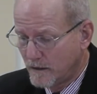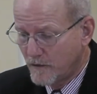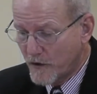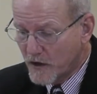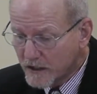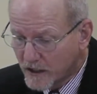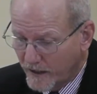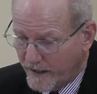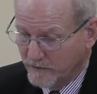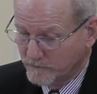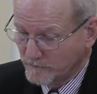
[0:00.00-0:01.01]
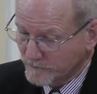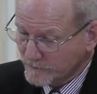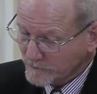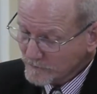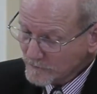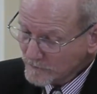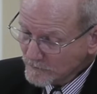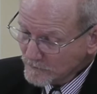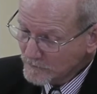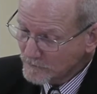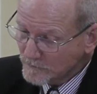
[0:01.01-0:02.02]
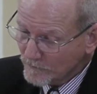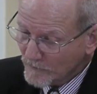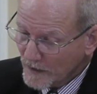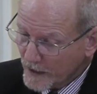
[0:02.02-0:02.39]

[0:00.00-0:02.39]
Thirdly, how